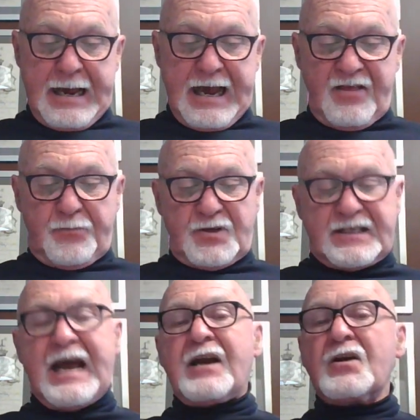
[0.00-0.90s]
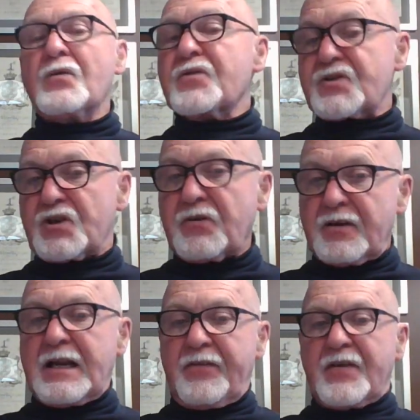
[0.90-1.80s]
Pisanio the
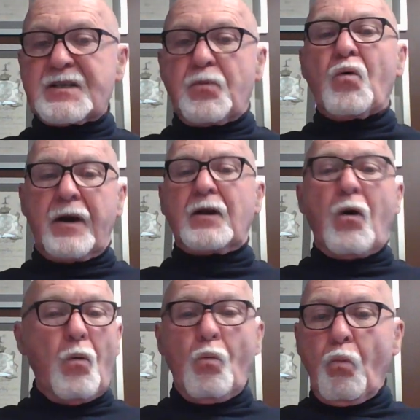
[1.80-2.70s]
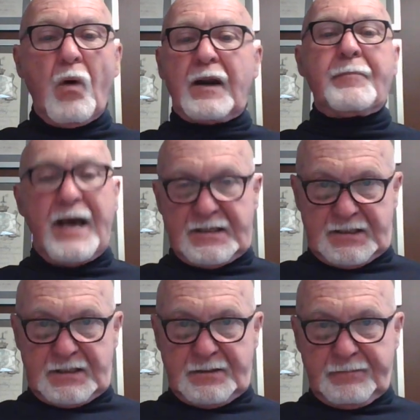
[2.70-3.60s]
servant, at this point, what a
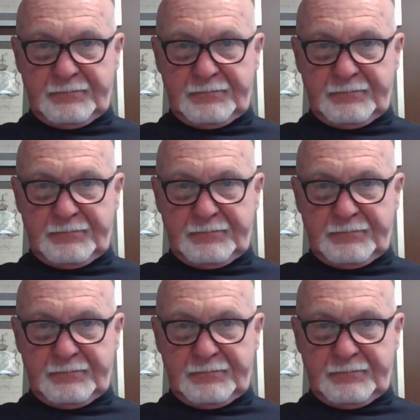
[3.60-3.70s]
mess.